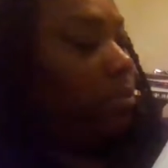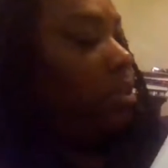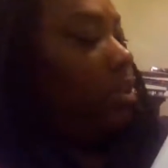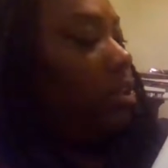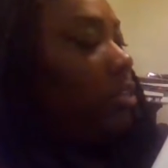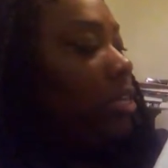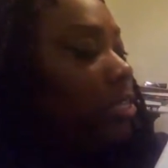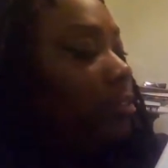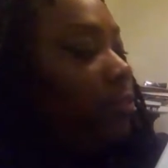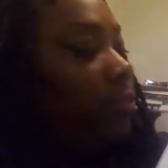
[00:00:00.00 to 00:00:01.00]
So this is
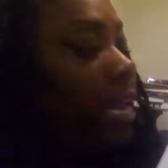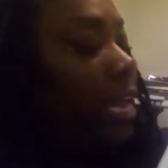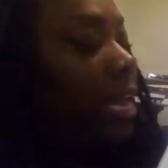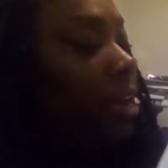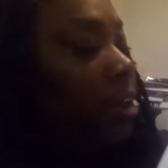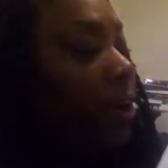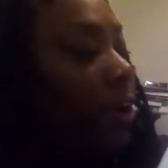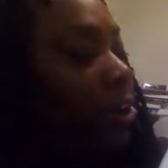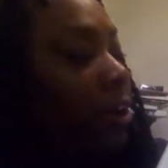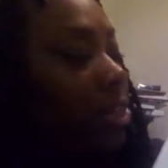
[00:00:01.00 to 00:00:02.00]
for n greater
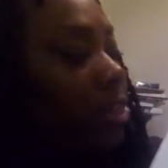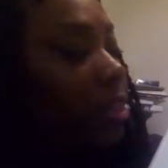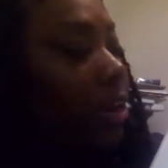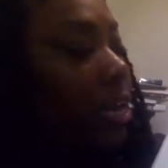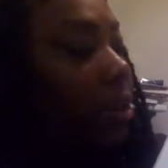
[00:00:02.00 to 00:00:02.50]
than 30.